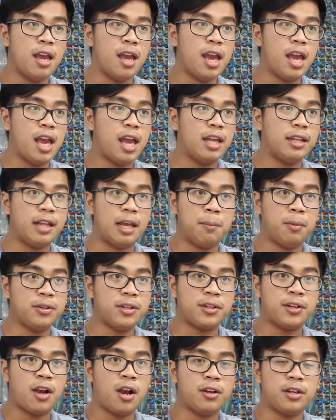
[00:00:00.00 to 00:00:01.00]
and I bought
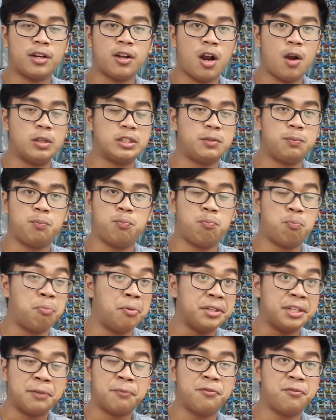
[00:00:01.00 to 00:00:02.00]
the car. The car was
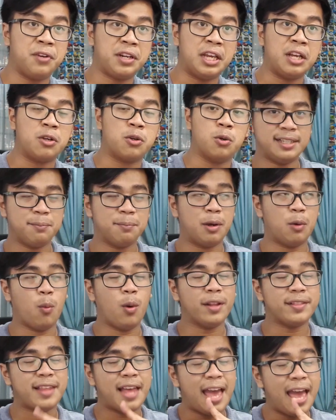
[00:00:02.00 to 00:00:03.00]
pretty freaking cool. But
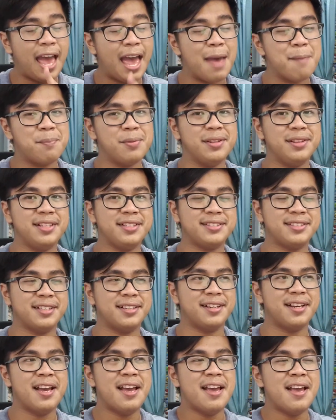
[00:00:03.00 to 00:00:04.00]
what happened is
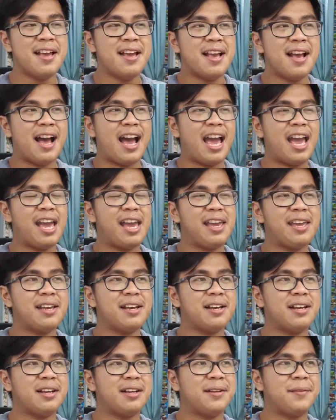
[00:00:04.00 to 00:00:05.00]

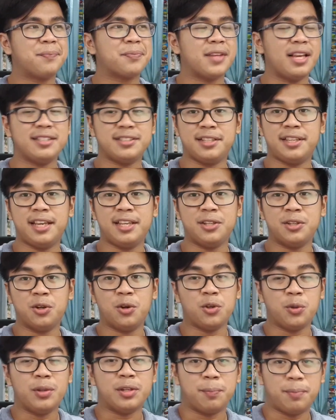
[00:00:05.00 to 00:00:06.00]
as a kid, you
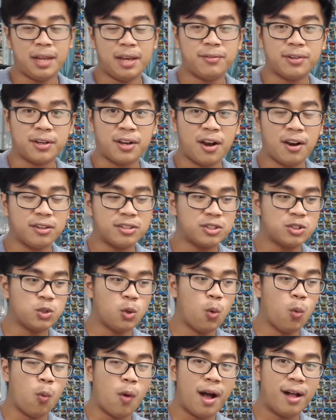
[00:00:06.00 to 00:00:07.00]
know, you want to play with the car.
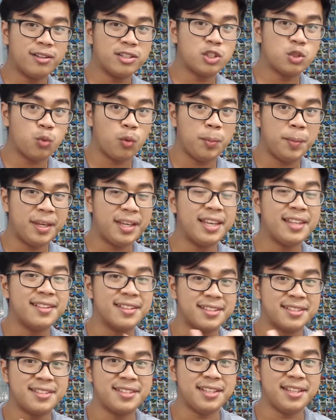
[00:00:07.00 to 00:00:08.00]
So while swimming in
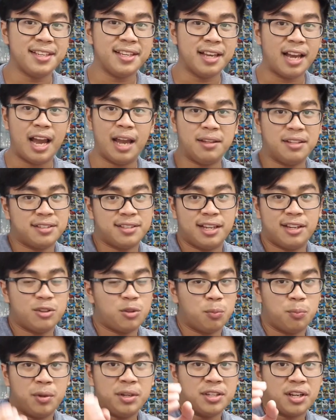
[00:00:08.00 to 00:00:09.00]
the sea, I decided
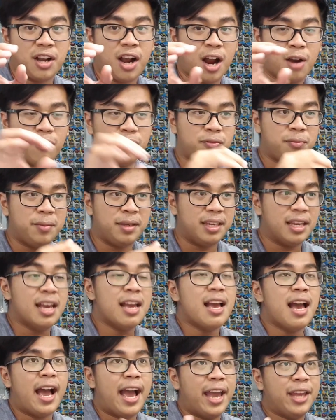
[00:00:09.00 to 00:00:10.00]
to bring the car with
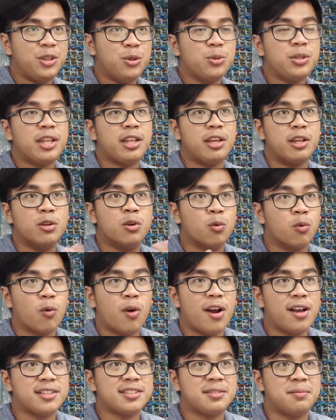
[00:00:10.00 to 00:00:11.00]
me. I knew that it'll
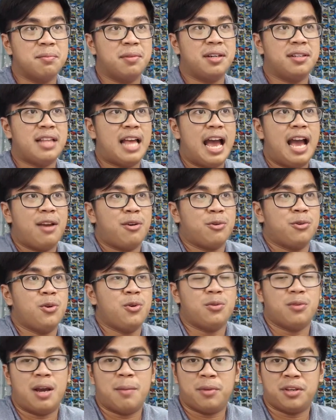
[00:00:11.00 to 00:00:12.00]
rust, but I don't
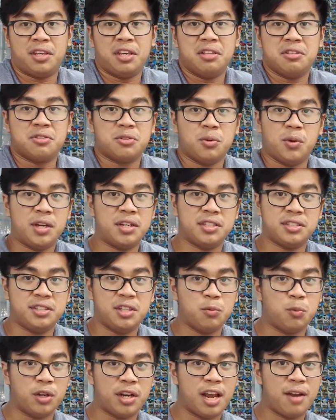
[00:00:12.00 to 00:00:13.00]
know, I'm a kid, so I just
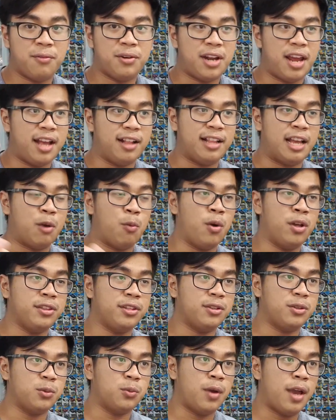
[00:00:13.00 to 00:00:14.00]
did whatever the hell I
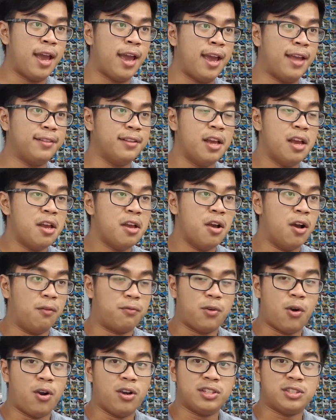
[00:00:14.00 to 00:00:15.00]
wanted to. And
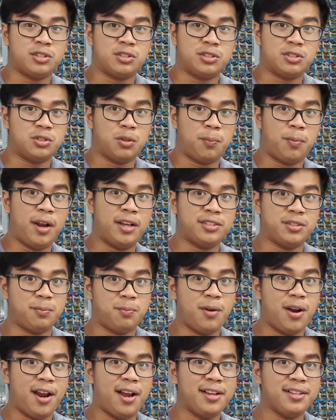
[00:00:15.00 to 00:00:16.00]
of course, surprise
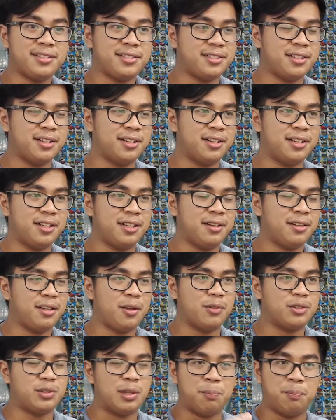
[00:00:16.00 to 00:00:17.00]
surprise, there
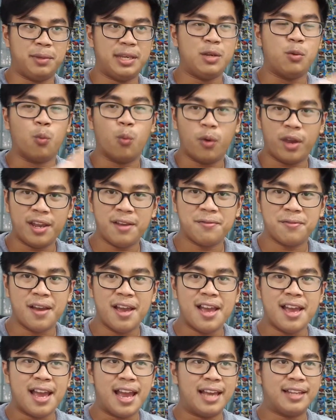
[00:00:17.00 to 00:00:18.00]
was a big wave
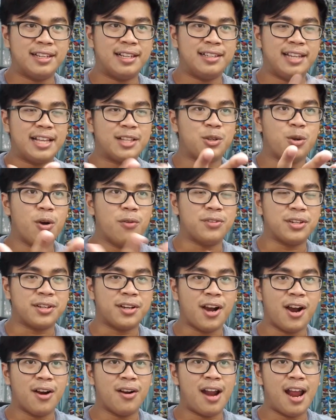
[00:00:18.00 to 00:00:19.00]
and I let go of the
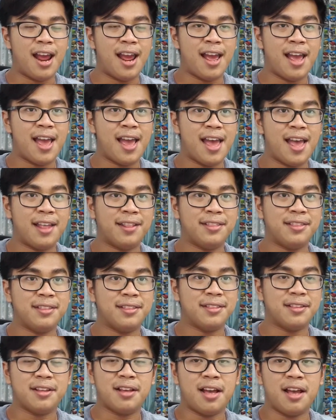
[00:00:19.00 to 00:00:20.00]
car,
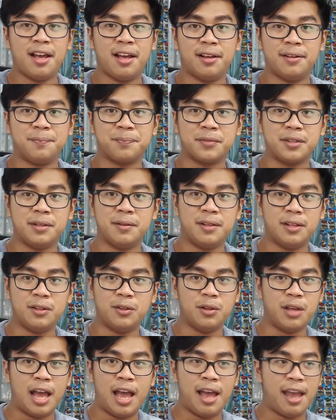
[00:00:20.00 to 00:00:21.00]
and
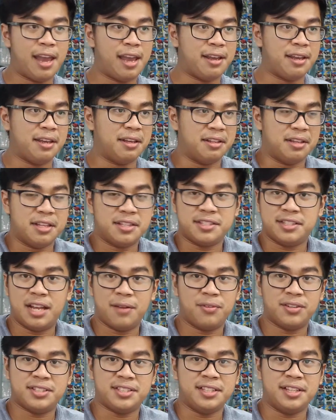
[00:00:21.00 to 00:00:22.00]
it's
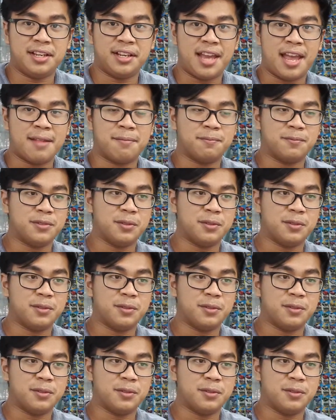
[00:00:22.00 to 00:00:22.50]
never seen again.